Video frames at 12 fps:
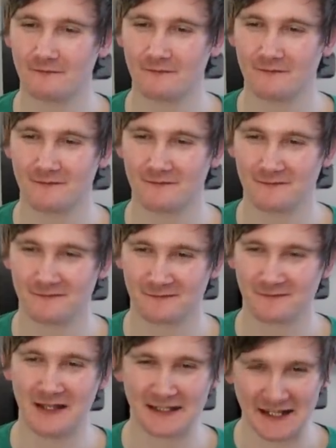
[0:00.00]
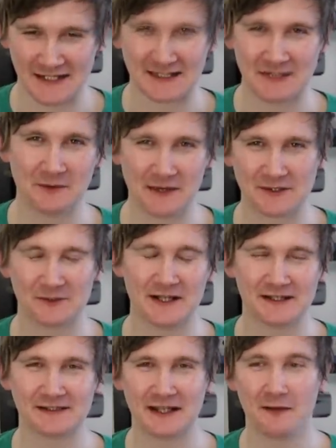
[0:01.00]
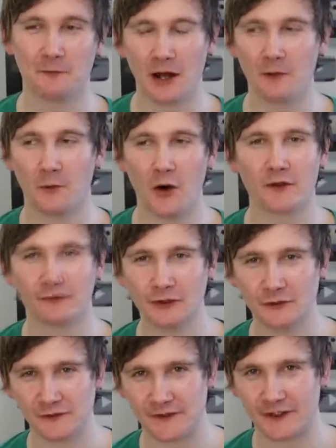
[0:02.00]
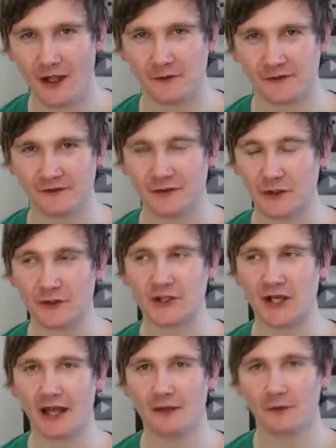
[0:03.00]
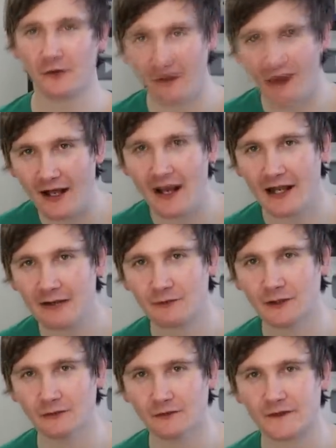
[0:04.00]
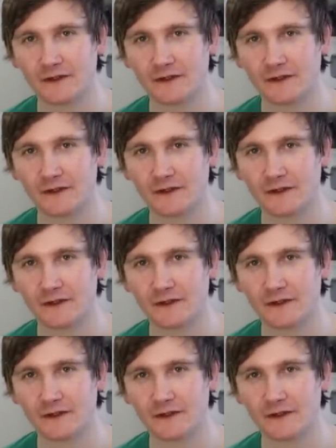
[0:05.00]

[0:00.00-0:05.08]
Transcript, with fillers: ending? It's like similar to this one, isn't it? What, what are the rules to Cones of Dunshire? Well, there aren't any rules.